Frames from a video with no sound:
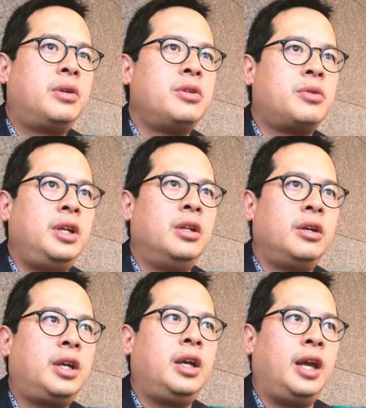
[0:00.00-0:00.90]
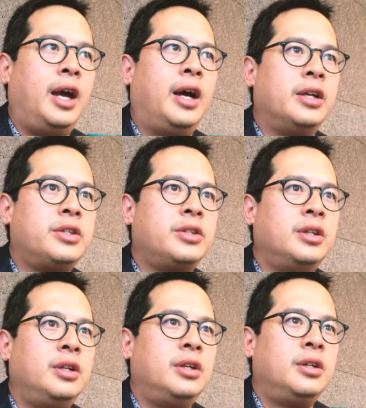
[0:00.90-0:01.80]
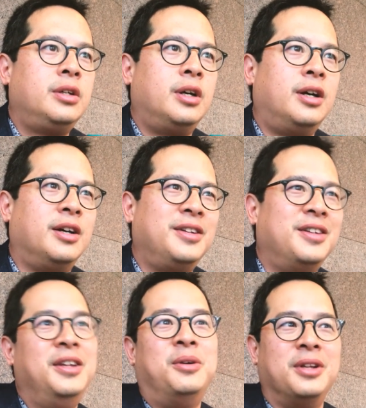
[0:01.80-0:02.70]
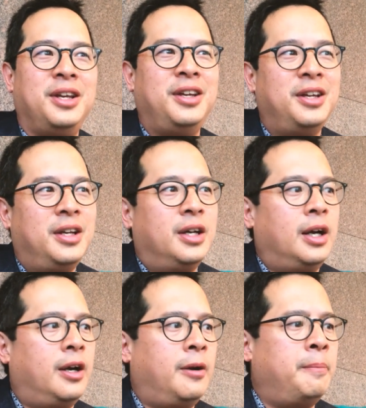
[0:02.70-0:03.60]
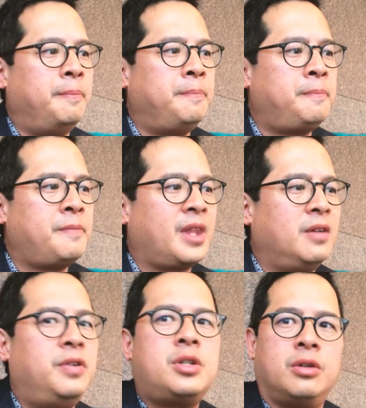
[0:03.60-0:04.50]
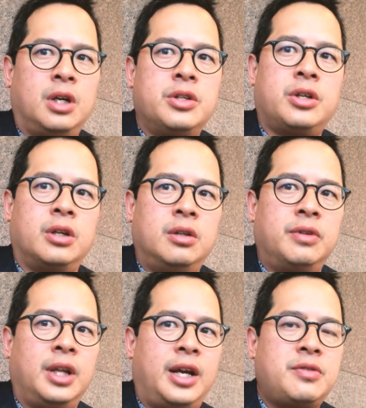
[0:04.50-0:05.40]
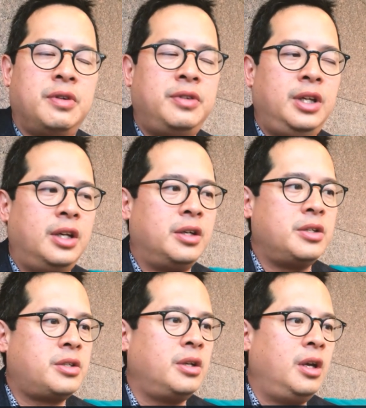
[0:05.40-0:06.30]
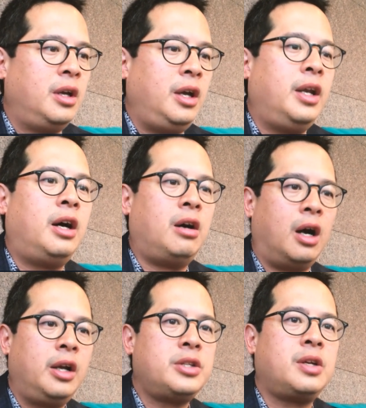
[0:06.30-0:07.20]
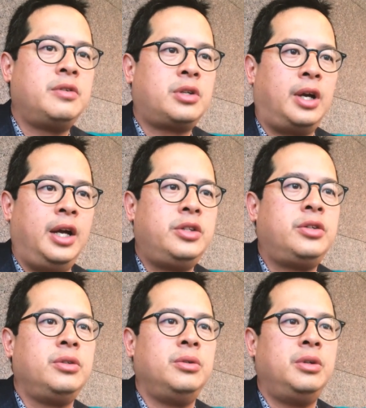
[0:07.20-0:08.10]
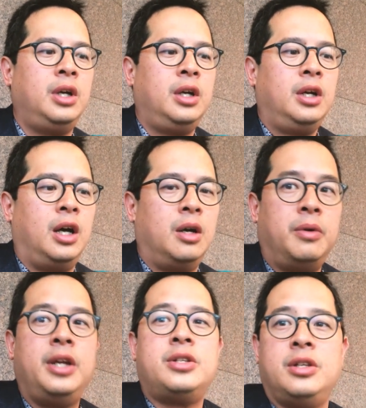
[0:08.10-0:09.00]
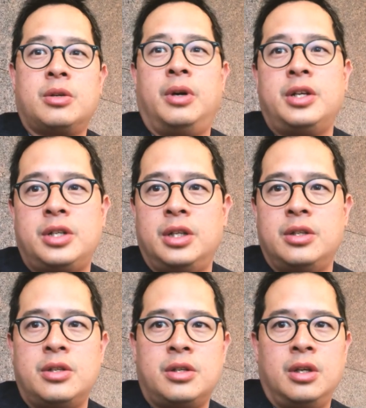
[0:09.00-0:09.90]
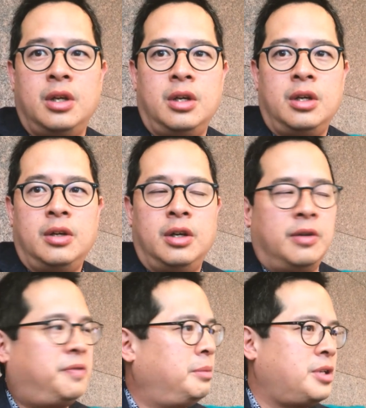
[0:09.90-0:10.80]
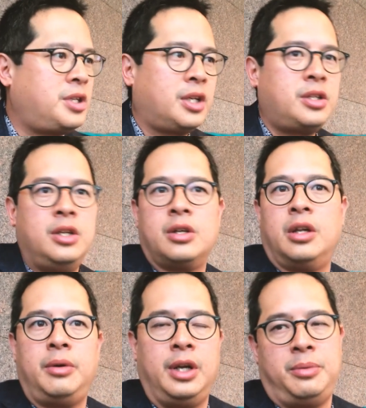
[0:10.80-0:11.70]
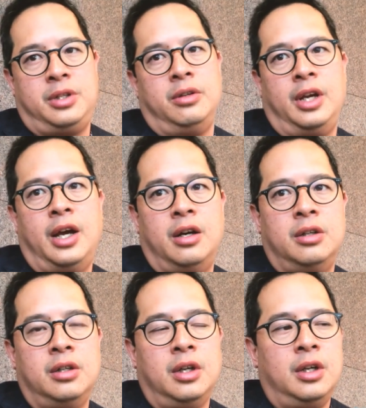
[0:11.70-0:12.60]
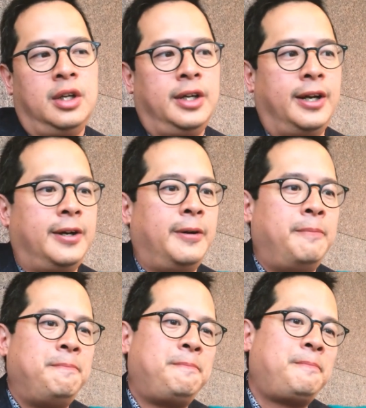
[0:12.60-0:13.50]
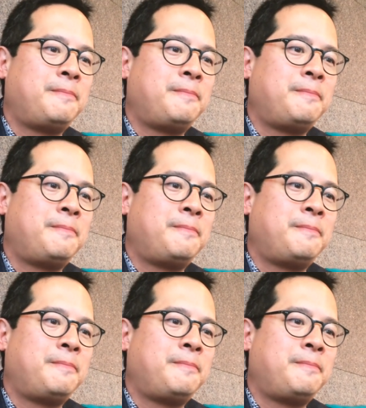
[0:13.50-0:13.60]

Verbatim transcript: was really looking at, uh, literally, um, visual culture over the last 50 years and how artists have tried to uh, raise these questions uh, from the 60s all the way up till now. Um,